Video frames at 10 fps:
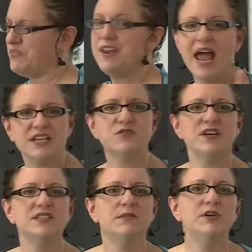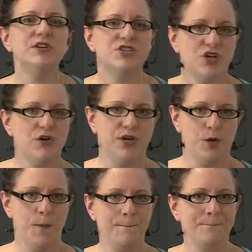The next reason I'm going to show
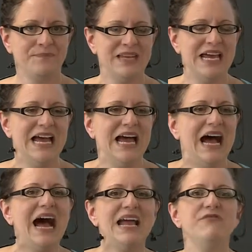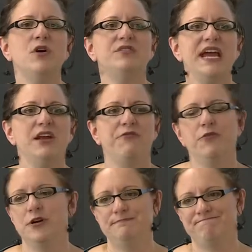you, I have no data
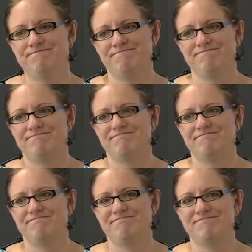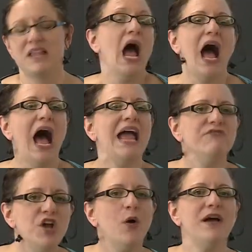for. I
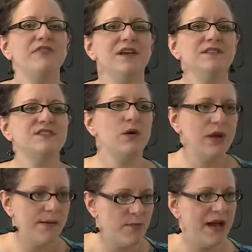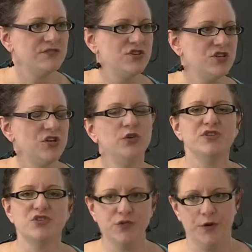have no evidence that what I'm about to show you
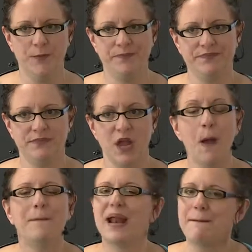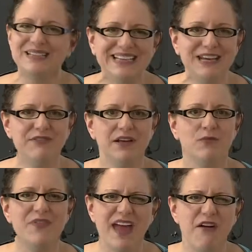is true, but I believe
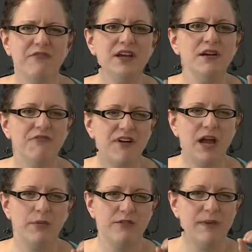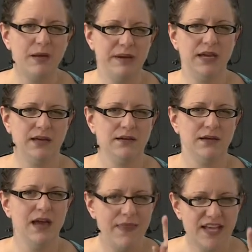it with every fiber of my being.
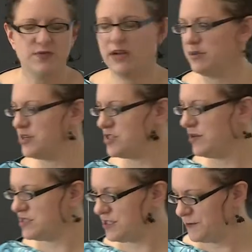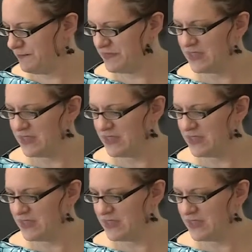And that's why I'm going to show it to you.